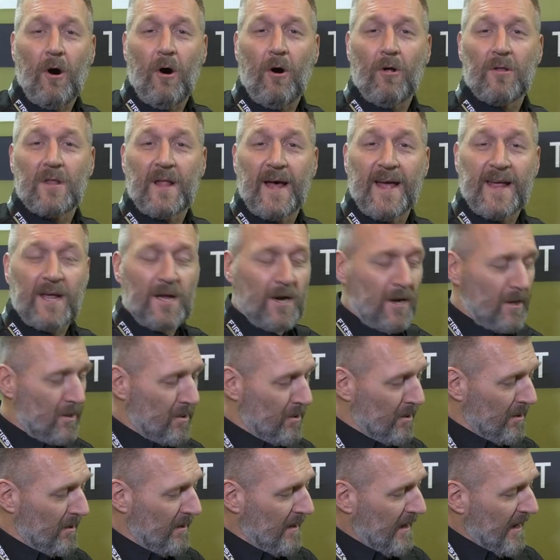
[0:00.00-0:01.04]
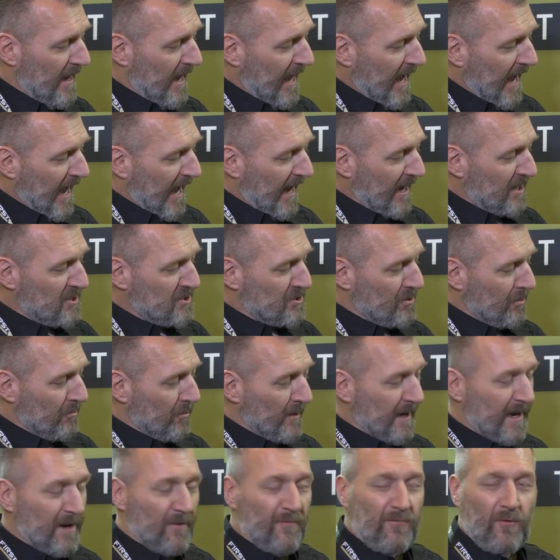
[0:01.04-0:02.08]
all light color, extra
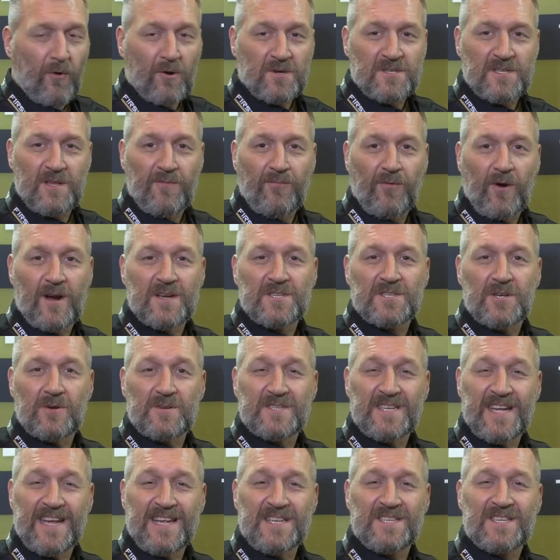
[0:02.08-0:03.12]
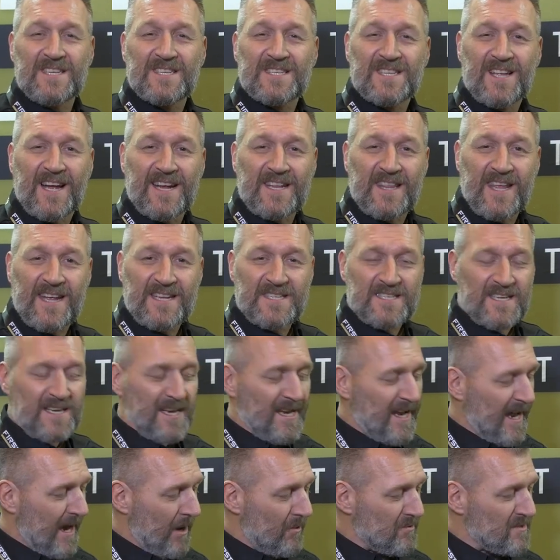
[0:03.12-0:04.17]
reinforced in the front so it's easy to slide things in
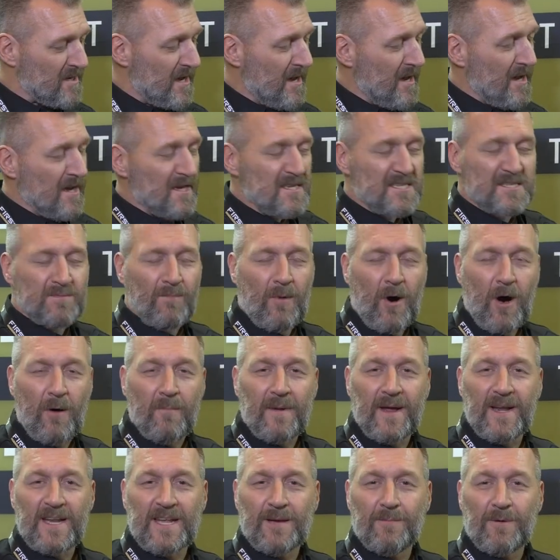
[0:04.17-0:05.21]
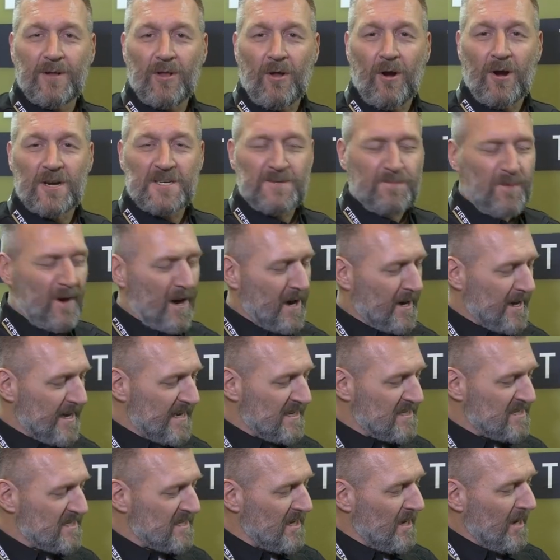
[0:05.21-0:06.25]
and out, small, medium, and large
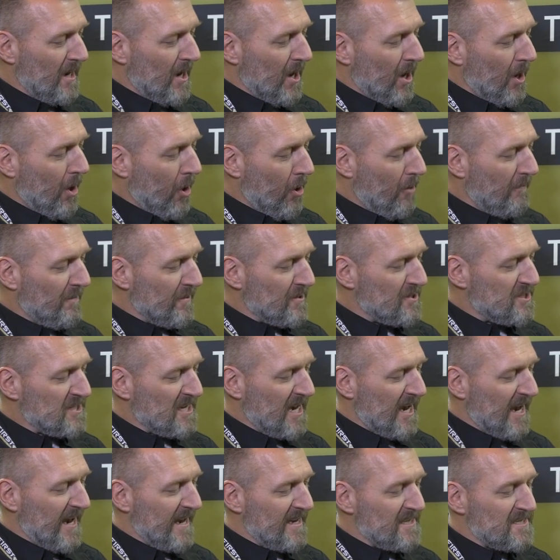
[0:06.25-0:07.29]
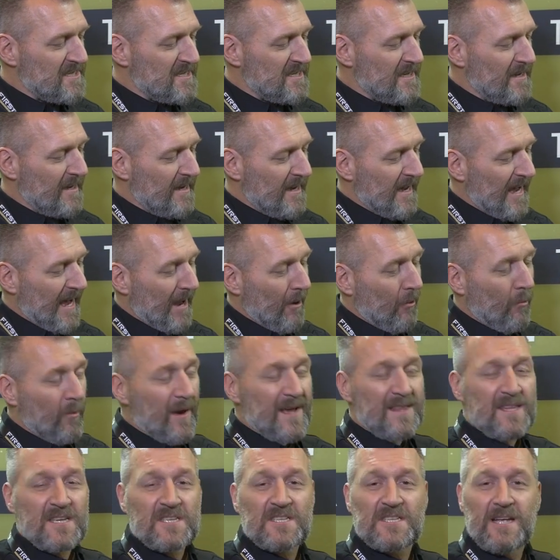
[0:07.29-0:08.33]
pockets, oversized,
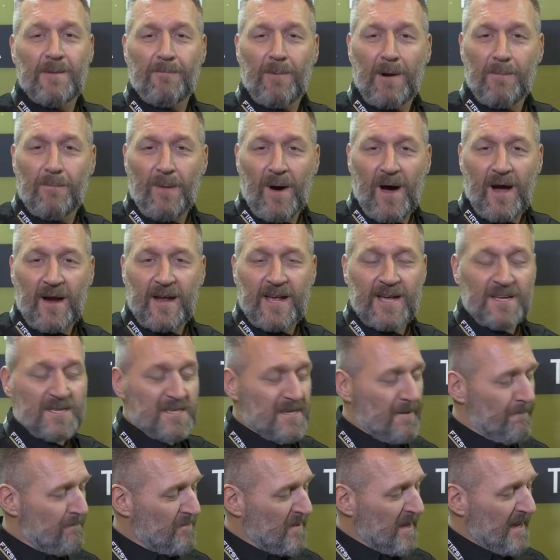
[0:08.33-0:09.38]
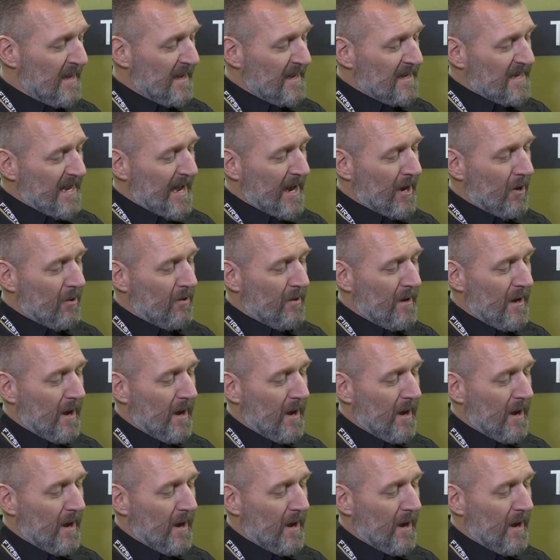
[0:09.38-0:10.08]
with a zipper pocket. Now,